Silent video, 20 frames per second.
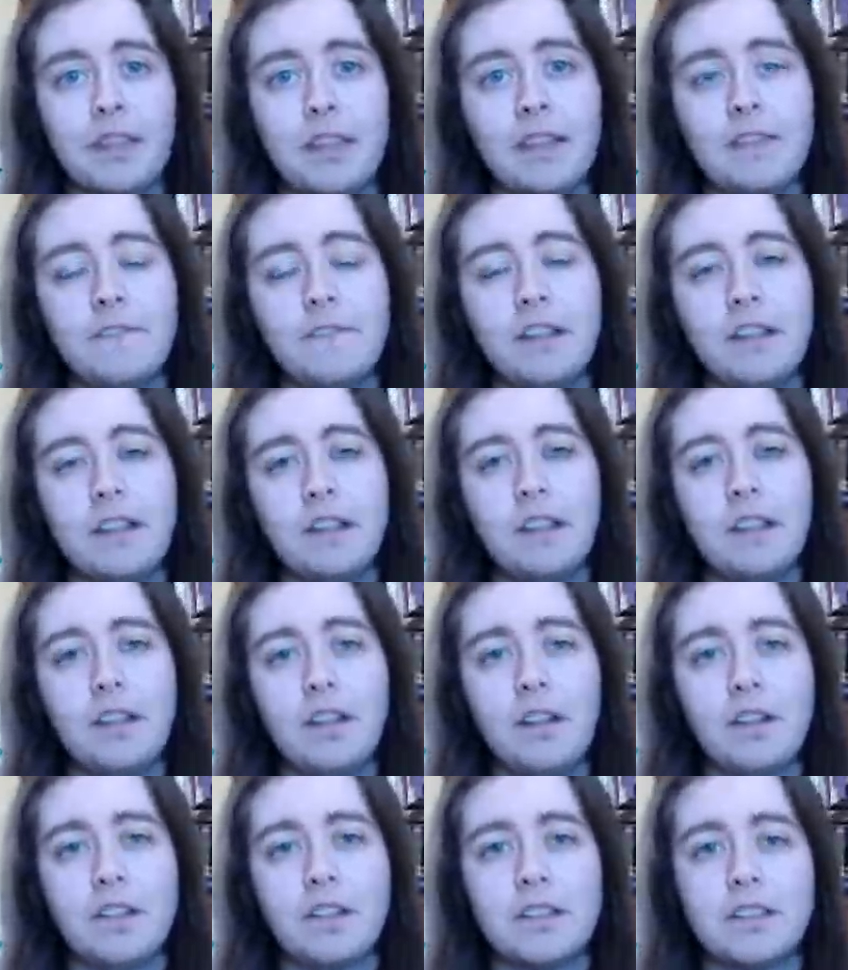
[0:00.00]
It felt a
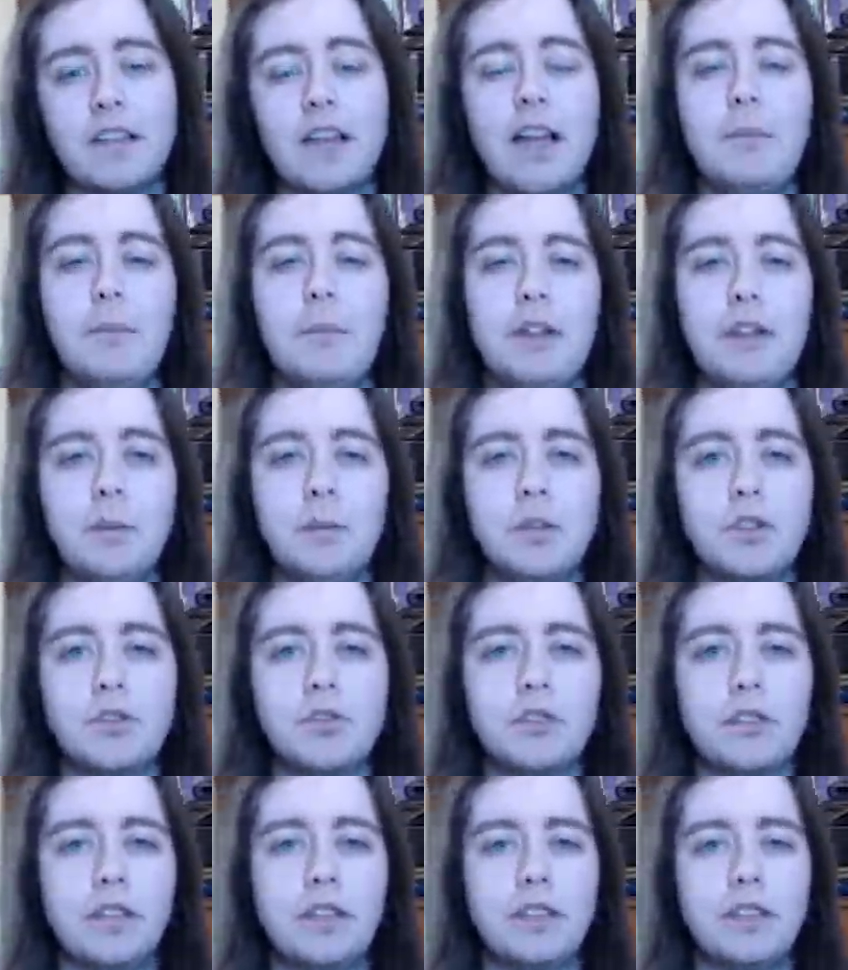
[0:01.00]
lot of the time like you were
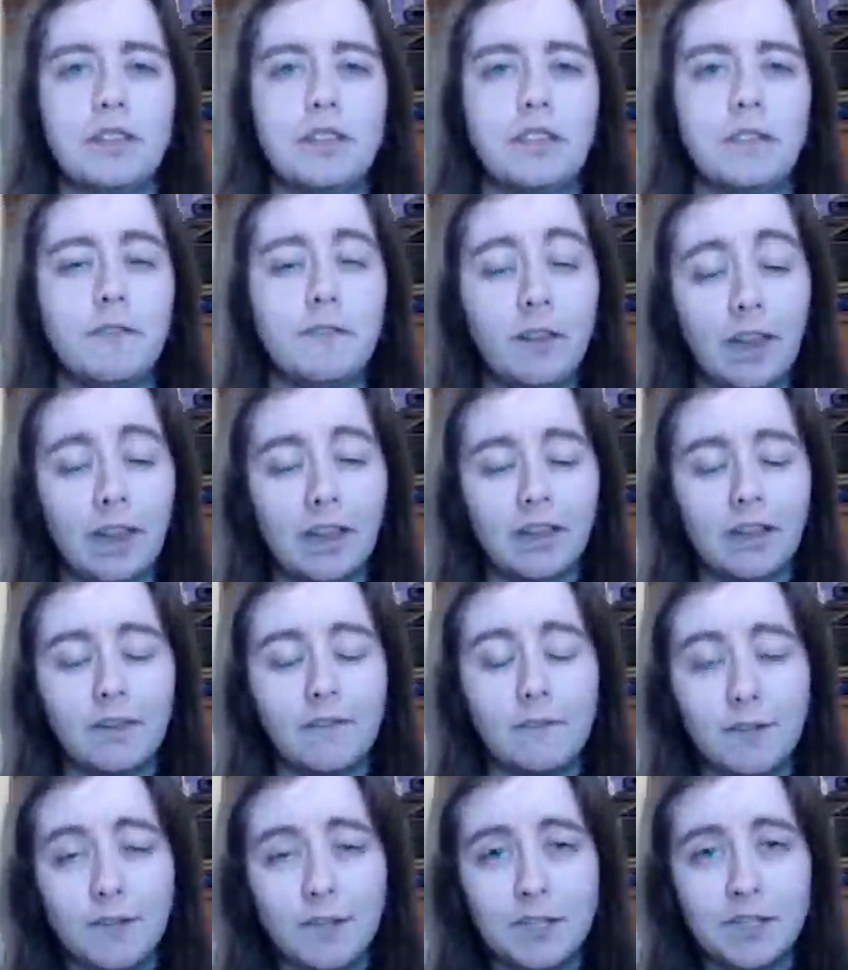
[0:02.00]
struggling to flank
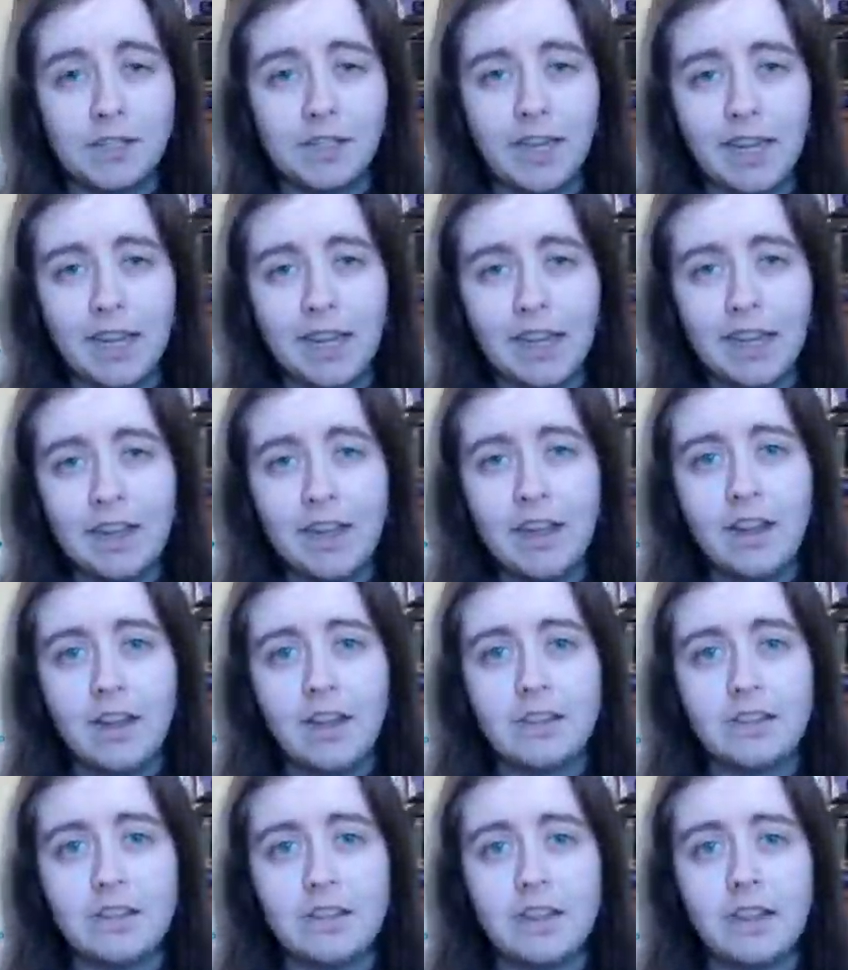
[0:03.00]
efficiently
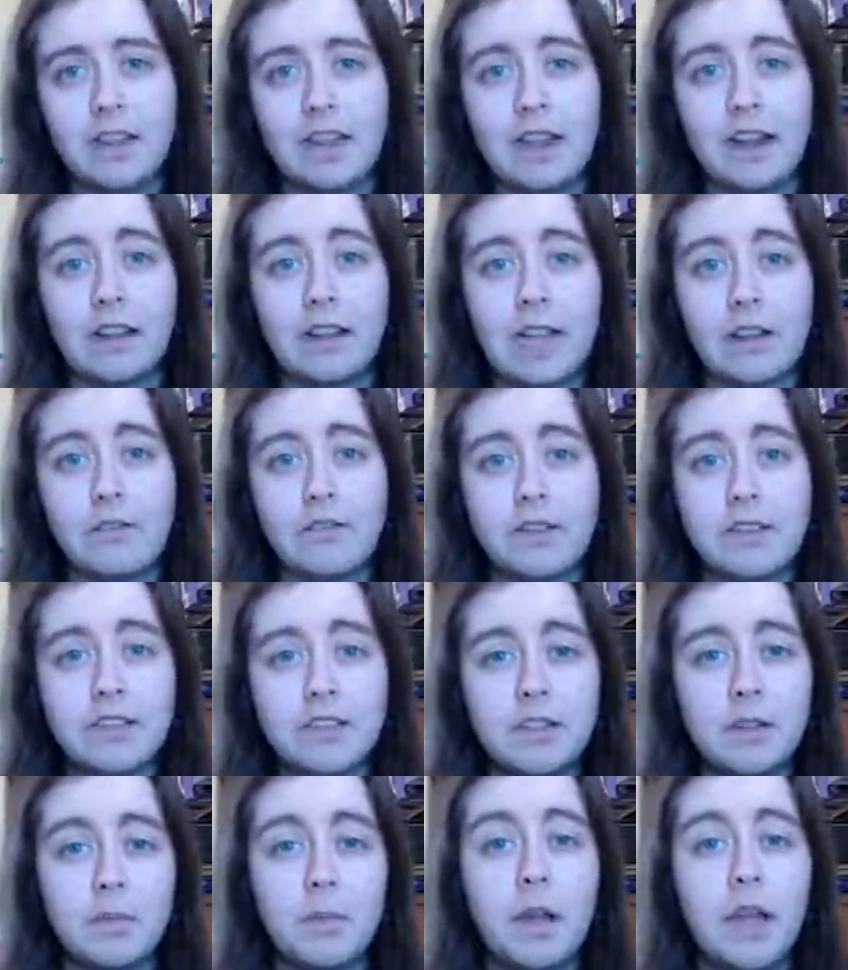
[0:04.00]
to kind of get rid
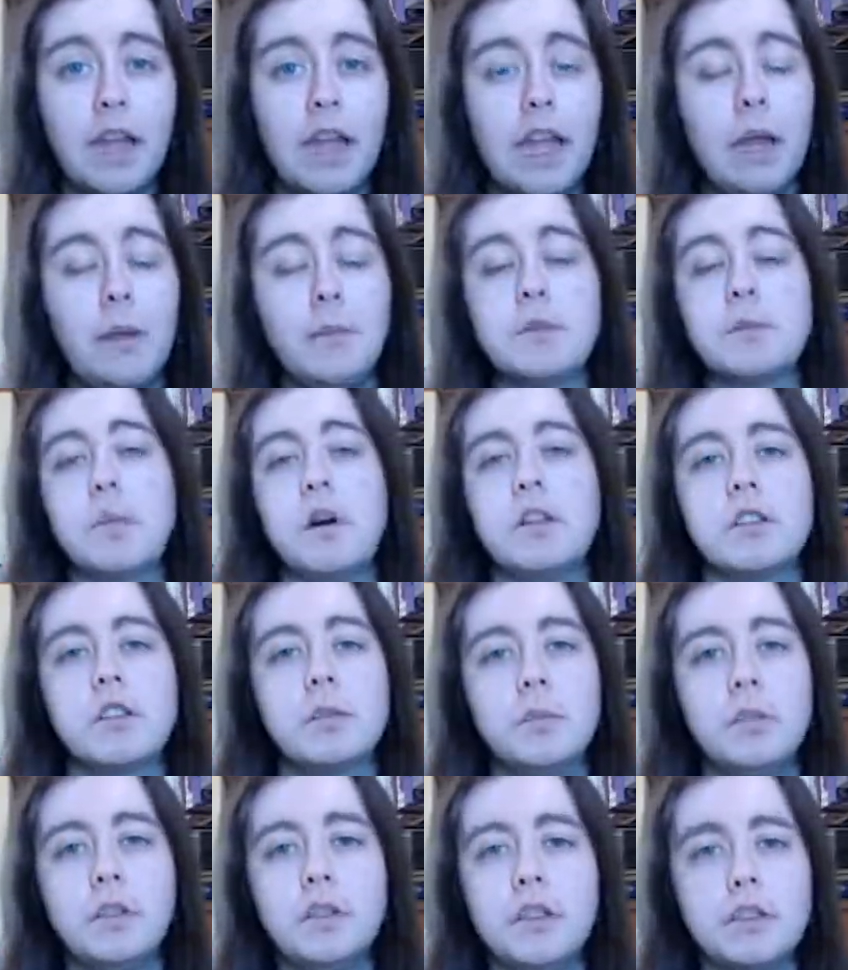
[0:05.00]
of them. It was
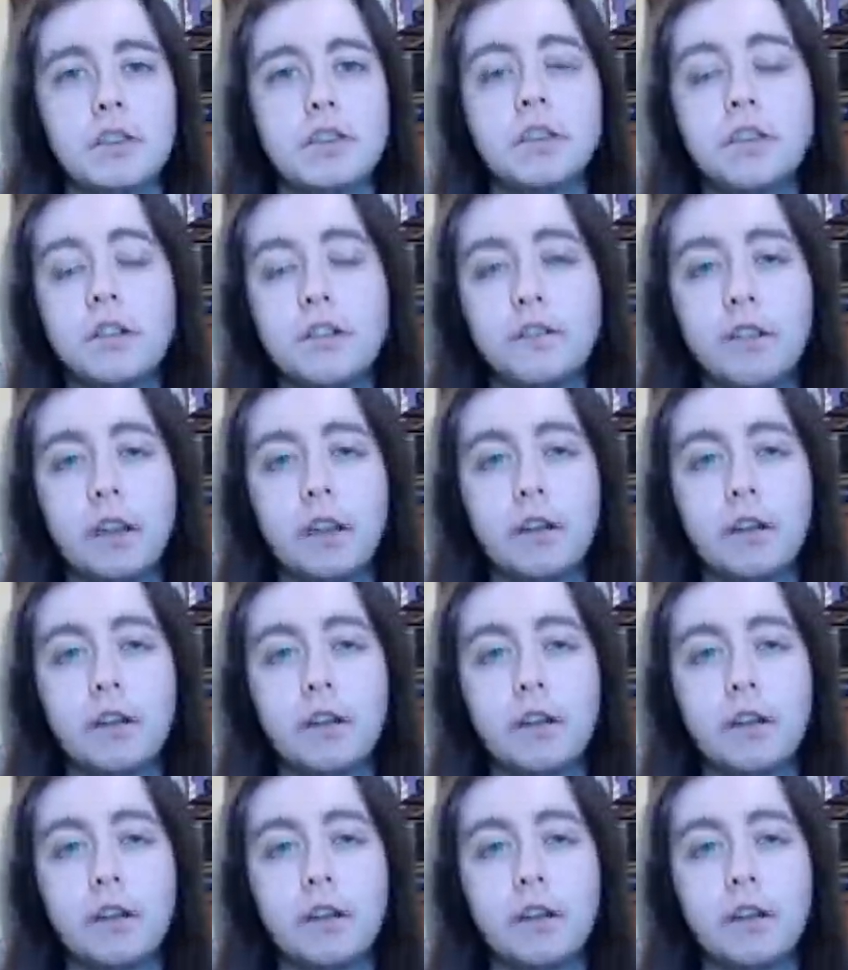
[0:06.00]
possible, and there's a ton of